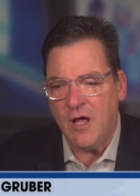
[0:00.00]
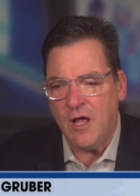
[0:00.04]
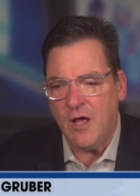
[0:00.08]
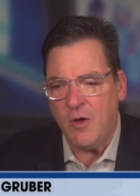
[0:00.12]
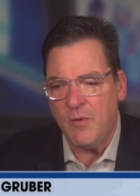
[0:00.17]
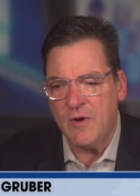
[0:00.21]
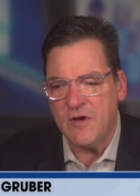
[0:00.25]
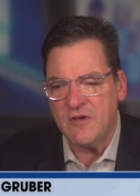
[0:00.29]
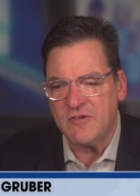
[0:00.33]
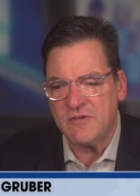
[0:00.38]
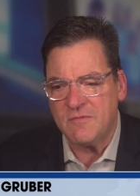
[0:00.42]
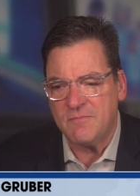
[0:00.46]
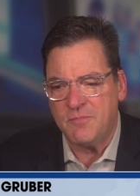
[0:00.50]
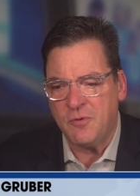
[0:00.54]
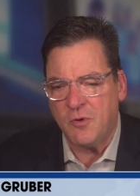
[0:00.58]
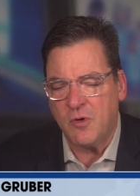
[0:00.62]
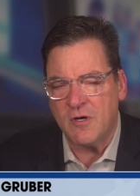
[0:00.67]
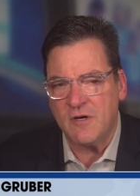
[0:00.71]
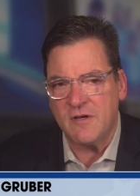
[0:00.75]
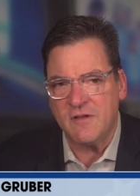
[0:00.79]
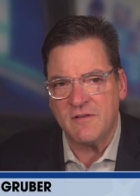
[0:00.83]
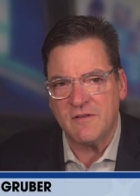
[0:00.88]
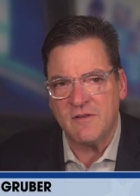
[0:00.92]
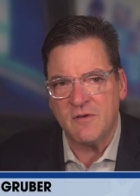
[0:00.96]
always
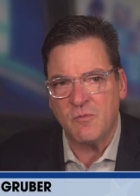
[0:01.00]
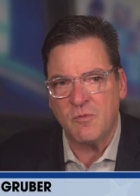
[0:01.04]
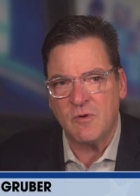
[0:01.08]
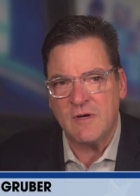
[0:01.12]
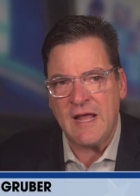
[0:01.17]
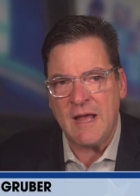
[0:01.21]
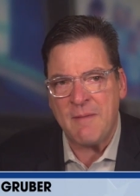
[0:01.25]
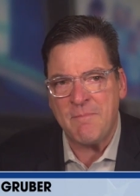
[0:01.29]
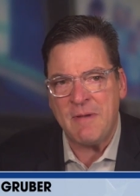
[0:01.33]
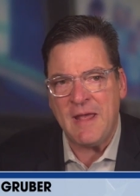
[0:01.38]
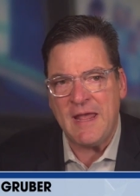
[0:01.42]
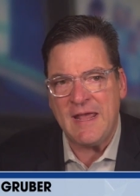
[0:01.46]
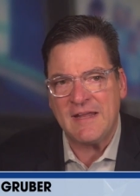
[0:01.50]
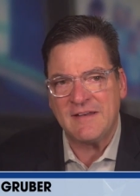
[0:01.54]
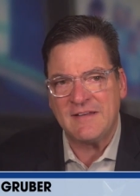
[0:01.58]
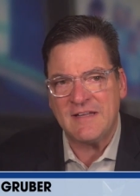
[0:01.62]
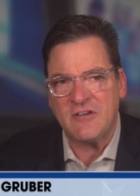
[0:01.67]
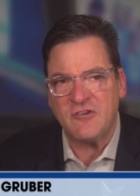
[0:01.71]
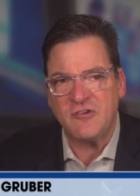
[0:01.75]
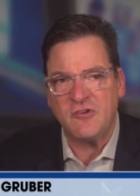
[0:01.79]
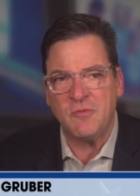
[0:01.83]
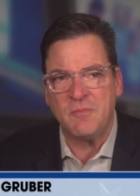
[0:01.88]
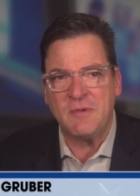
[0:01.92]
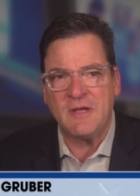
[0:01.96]
important, that we're not
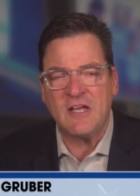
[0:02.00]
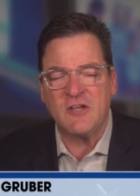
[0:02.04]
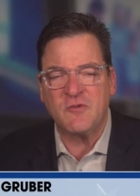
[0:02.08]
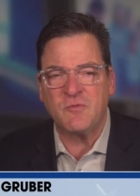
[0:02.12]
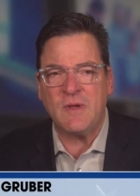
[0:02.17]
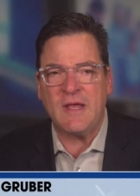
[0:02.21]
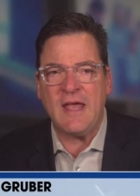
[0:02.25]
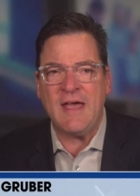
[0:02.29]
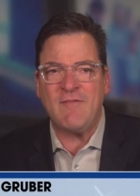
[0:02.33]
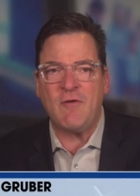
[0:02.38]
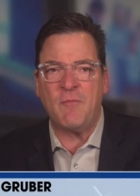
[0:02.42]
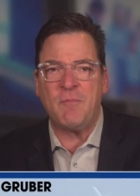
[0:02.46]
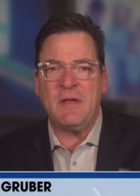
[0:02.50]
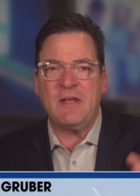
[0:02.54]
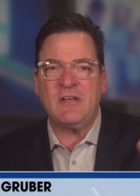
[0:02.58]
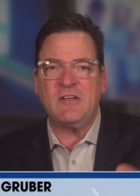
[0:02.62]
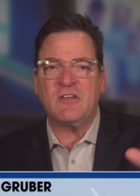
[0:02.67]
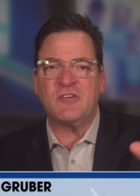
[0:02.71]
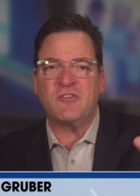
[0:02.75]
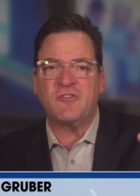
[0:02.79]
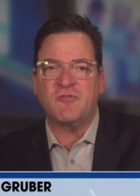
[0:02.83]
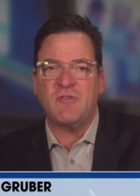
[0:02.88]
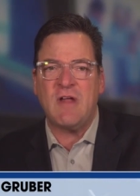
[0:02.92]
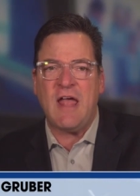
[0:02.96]
paying attention to because we have a
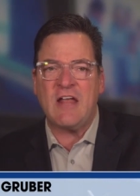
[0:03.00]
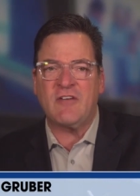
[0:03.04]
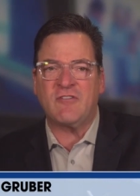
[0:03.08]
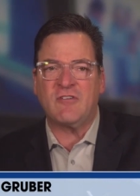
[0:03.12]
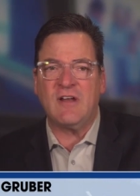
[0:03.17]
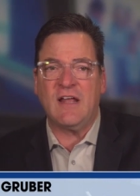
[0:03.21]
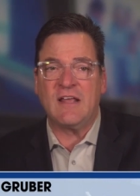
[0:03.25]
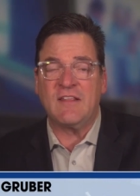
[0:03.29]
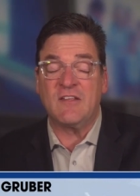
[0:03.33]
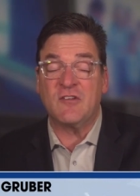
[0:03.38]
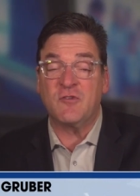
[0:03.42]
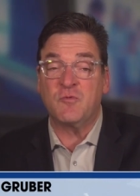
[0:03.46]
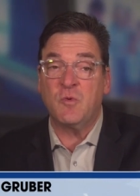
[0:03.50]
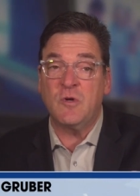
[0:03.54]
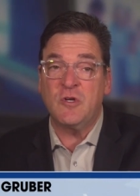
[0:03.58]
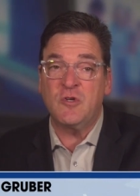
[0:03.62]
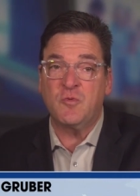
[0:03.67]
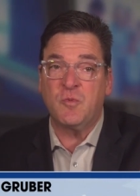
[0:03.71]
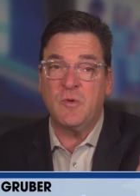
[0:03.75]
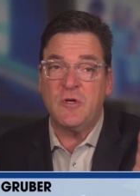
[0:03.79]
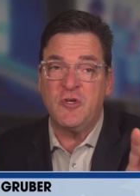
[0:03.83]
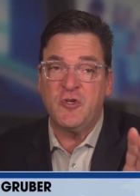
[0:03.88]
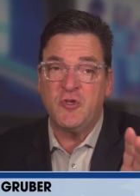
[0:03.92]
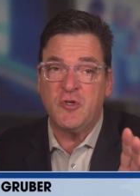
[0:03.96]
big distraction like this,
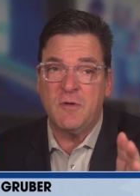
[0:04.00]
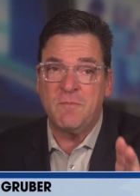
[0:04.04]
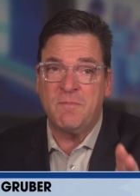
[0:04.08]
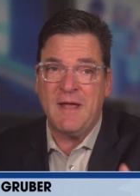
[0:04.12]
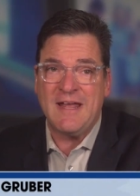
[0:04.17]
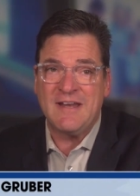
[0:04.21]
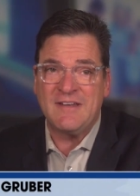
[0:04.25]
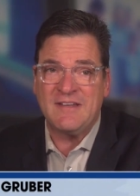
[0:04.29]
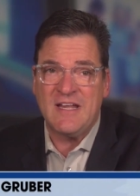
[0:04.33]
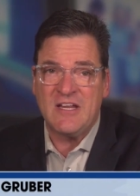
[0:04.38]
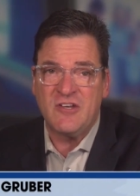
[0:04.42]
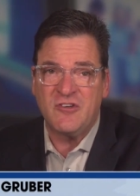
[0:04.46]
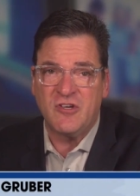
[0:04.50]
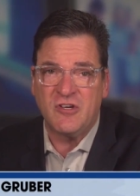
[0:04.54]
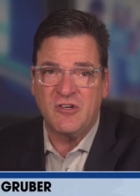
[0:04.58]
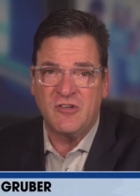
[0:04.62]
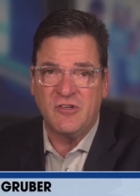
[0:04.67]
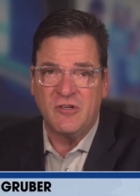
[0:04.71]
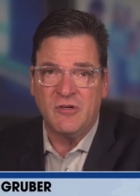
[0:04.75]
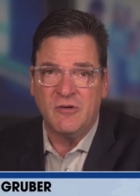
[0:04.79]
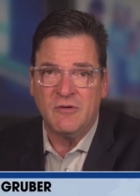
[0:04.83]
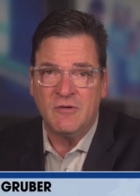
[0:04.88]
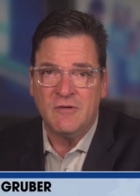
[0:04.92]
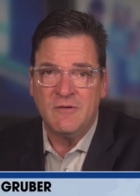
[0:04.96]
which we should pay
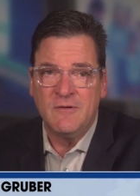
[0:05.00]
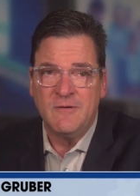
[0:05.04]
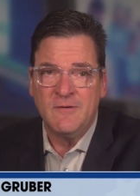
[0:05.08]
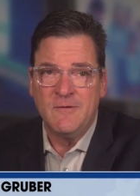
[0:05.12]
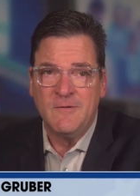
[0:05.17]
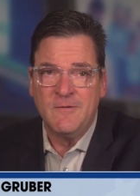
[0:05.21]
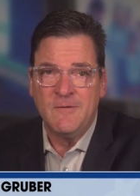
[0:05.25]
attention to.